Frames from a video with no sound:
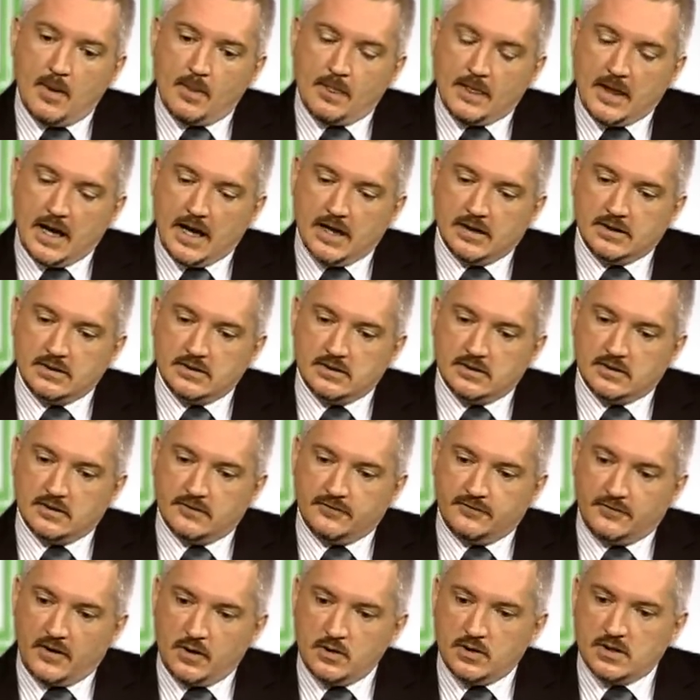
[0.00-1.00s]
And the
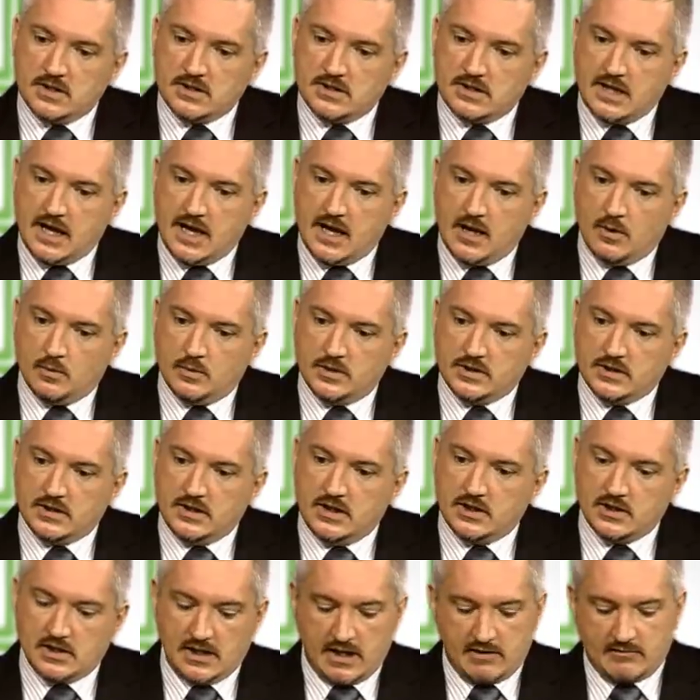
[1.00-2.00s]
focus there was
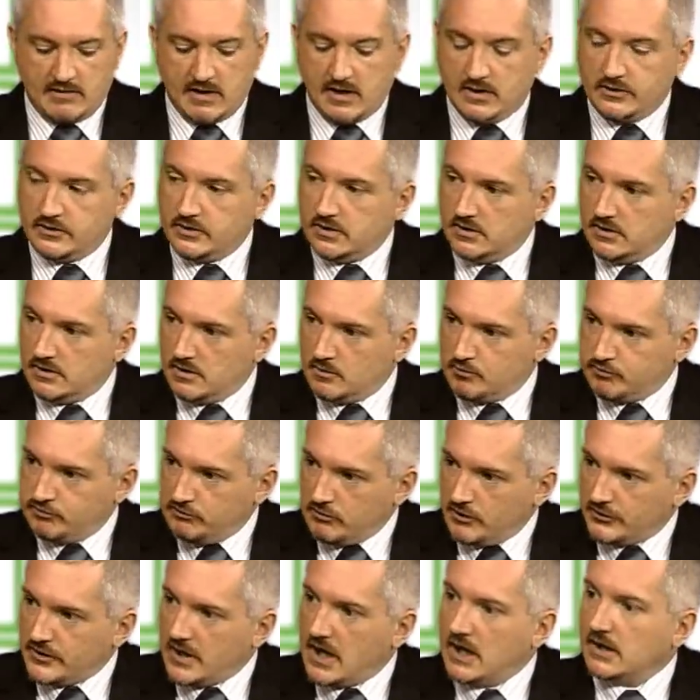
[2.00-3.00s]
initially around
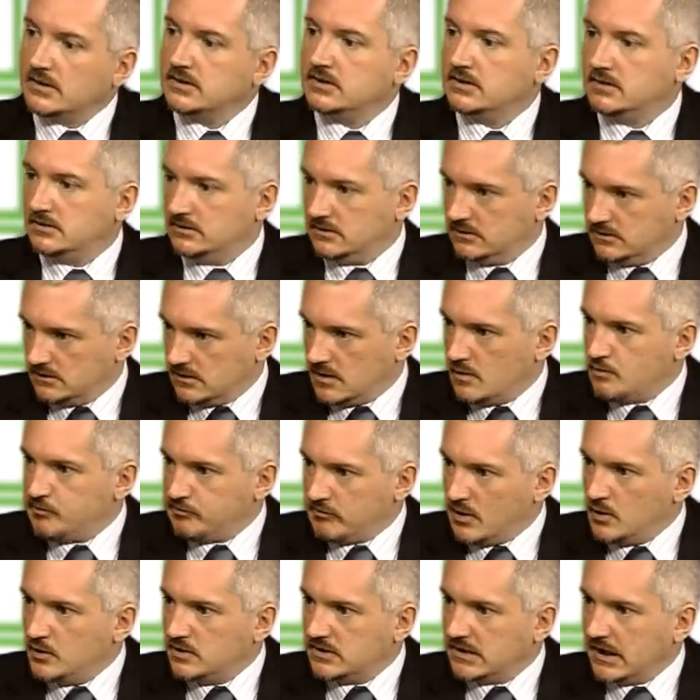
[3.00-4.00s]
product and
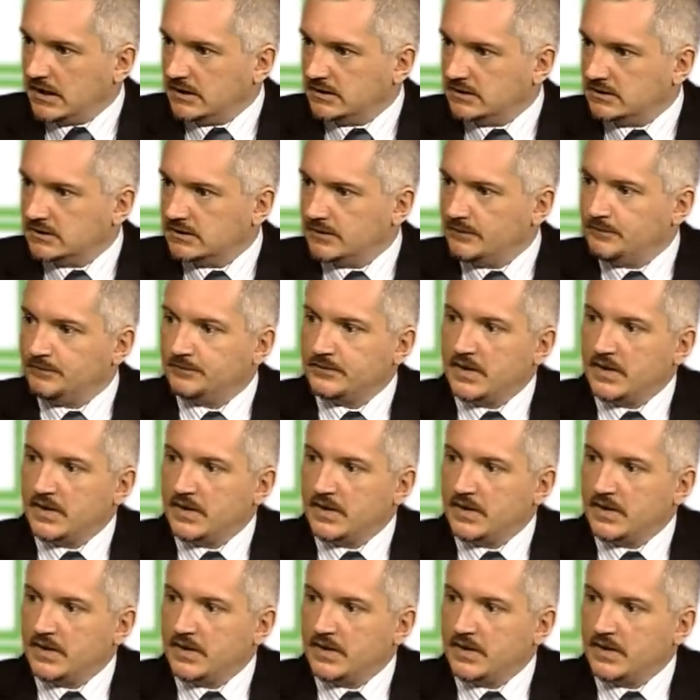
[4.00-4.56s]
process.